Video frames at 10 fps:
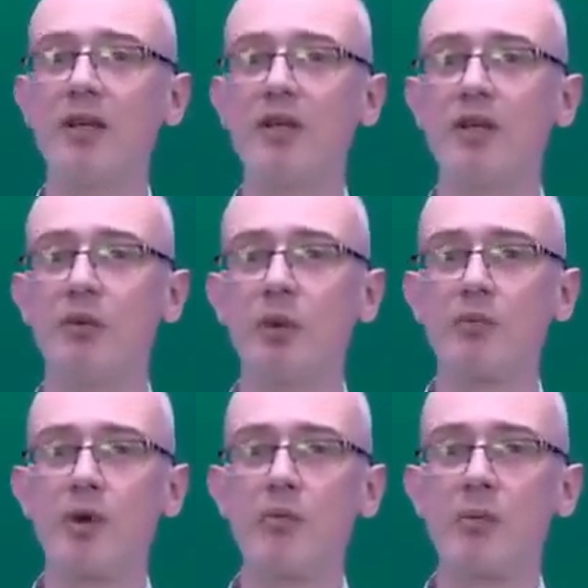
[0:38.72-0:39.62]
you will
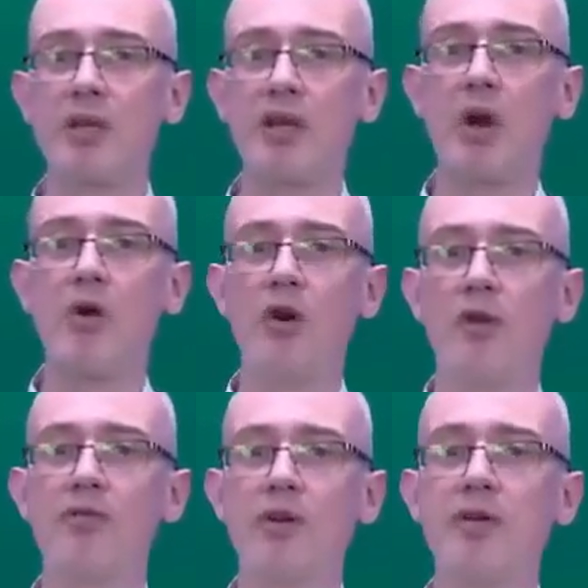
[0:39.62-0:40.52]
probably go on
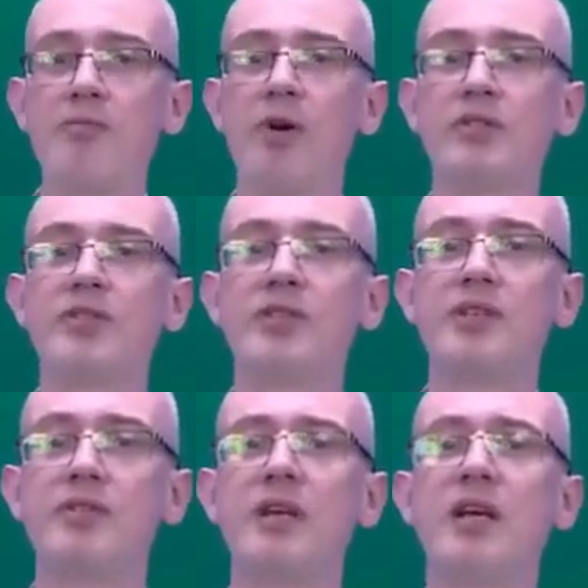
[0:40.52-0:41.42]
a very
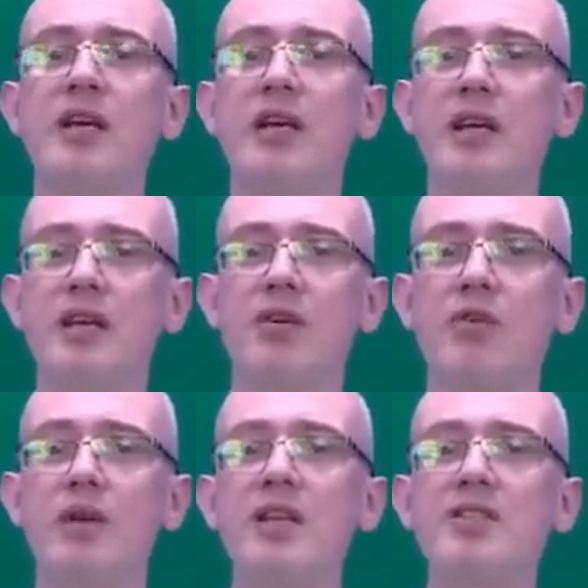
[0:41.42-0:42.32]
positive and
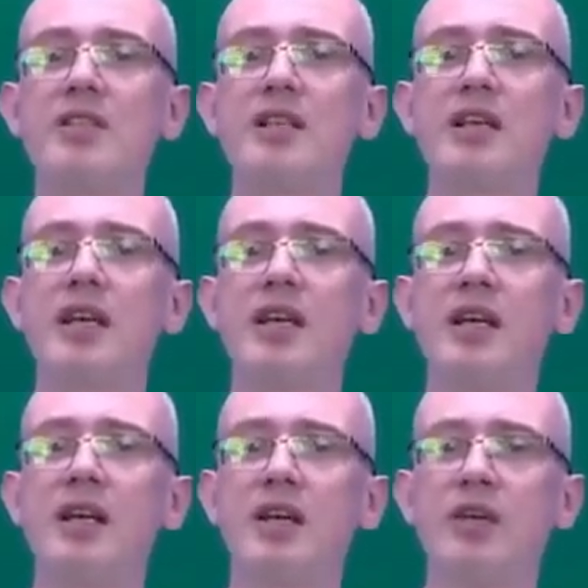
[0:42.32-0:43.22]
increasingly
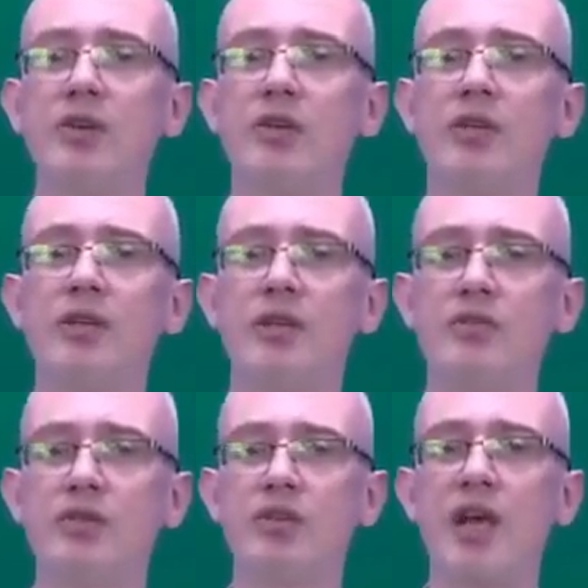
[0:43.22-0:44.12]
good
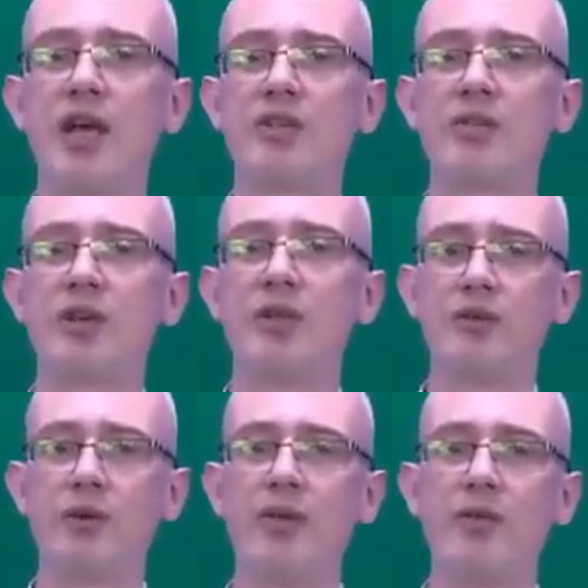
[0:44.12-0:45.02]
trajectory
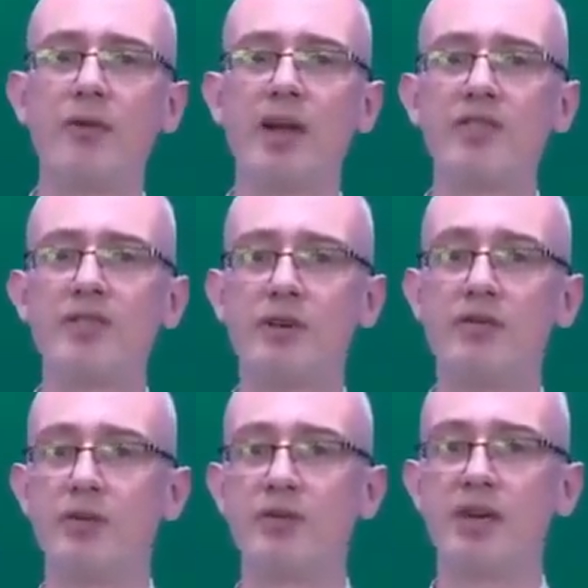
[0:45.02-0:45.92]
throughout the rest of
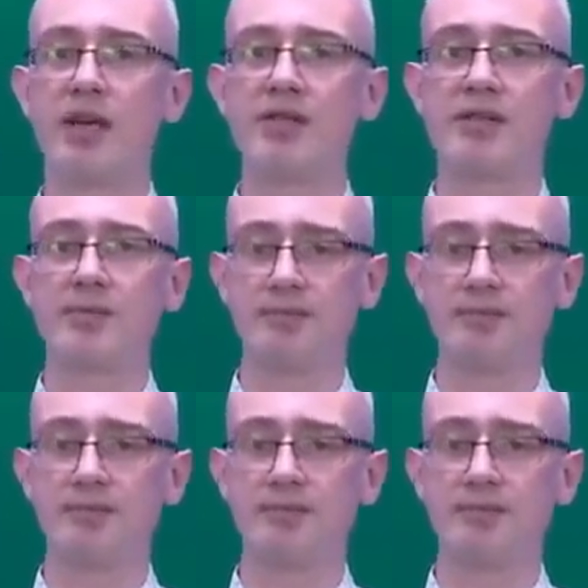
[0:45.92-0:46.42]
your test.